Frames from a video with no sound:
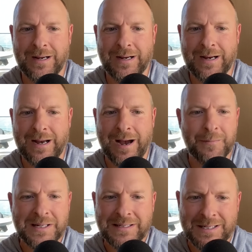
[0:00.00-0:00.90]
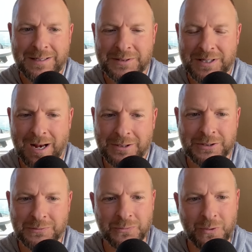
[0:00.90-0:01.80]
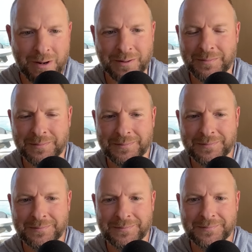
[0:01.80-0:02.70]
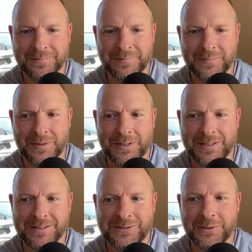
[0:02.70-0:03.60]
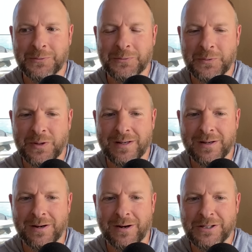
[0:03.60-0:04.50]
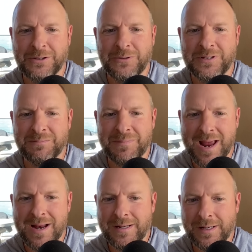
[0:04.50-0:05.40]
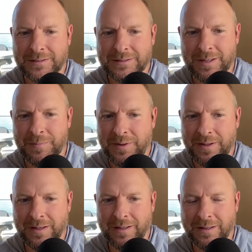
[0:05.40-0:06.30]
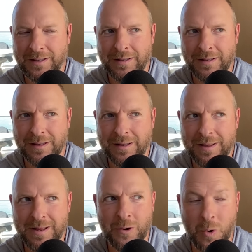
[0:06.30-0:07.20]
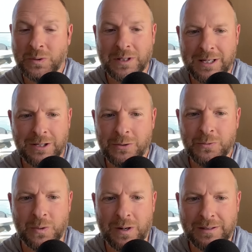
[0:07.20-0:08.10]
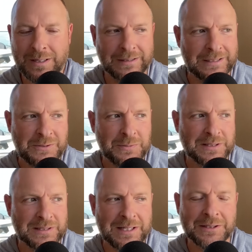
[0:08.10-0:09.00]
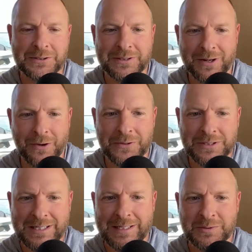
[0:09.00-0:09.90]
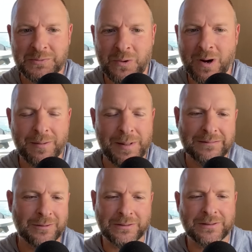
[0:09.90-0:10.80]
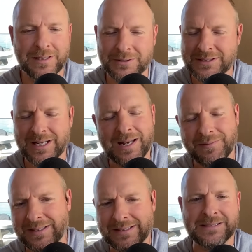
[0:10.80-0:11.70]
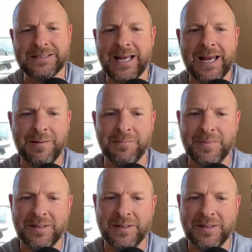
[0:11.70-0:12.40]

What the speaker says: How many teams actually want him? So are you demanding something that only you want? At least with Lillard, other teams want him. And look, Lillard's not even in the same,